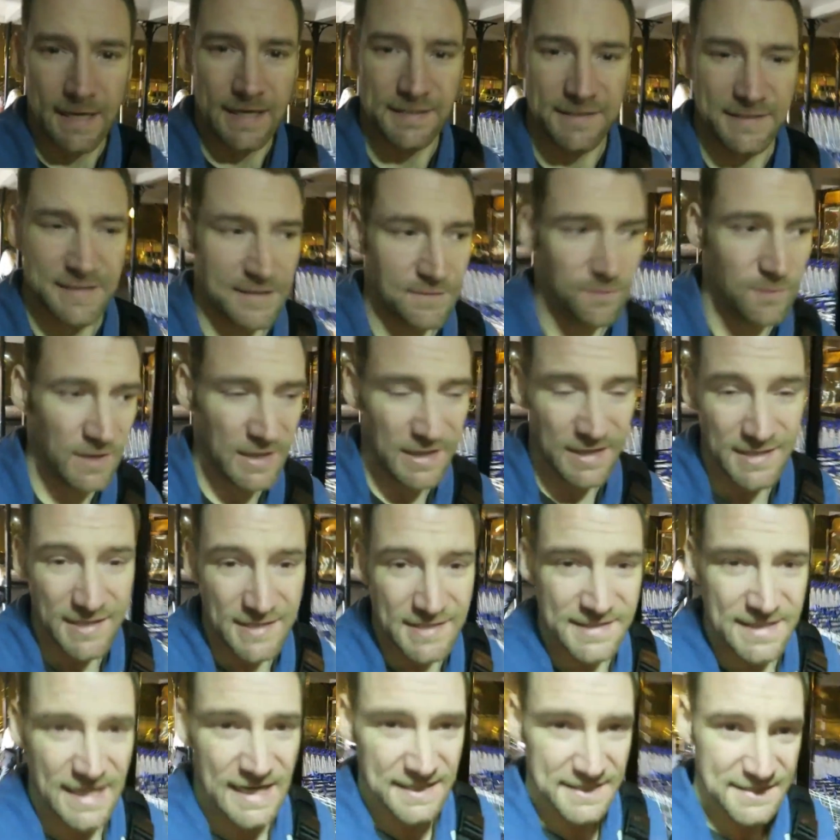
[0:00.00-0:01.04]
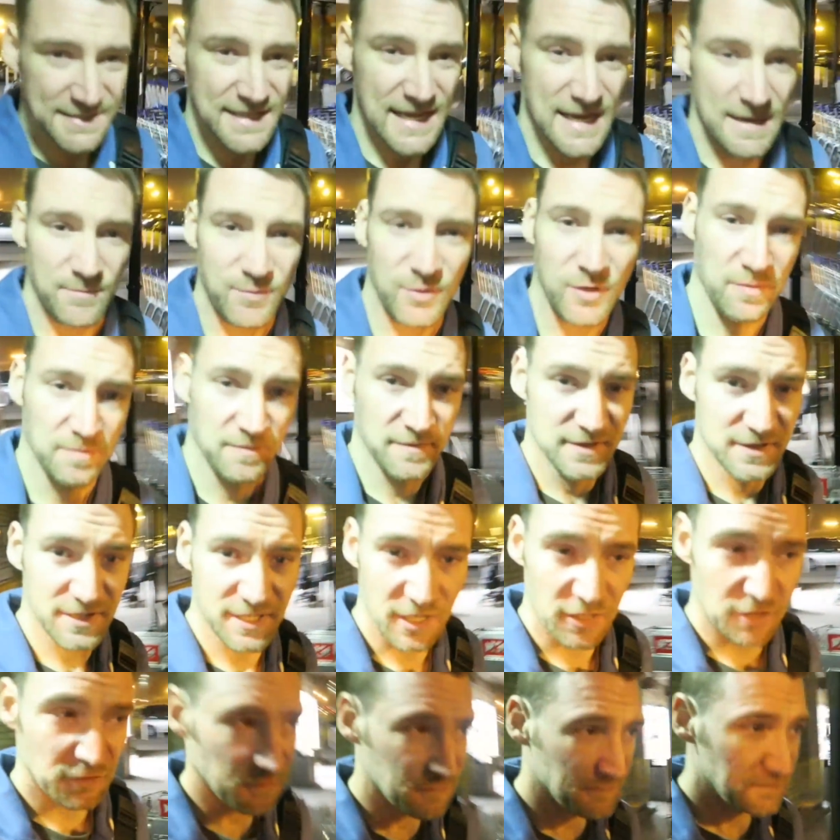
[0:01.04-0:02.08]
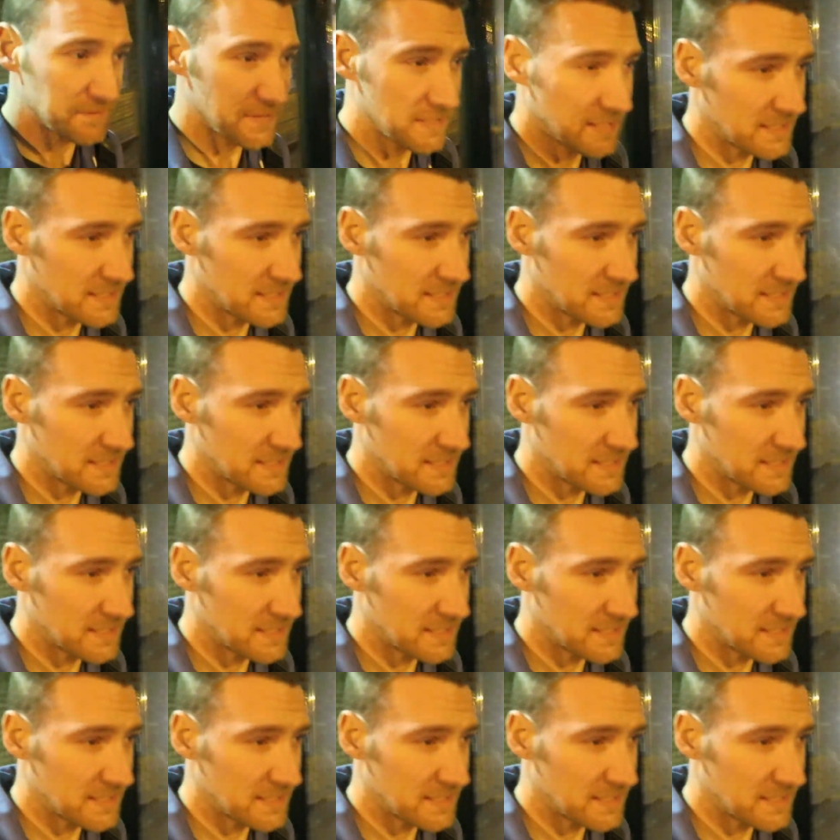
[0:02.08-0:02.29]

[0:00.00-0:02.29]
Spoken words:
Excellent, well at least that's that problem solved.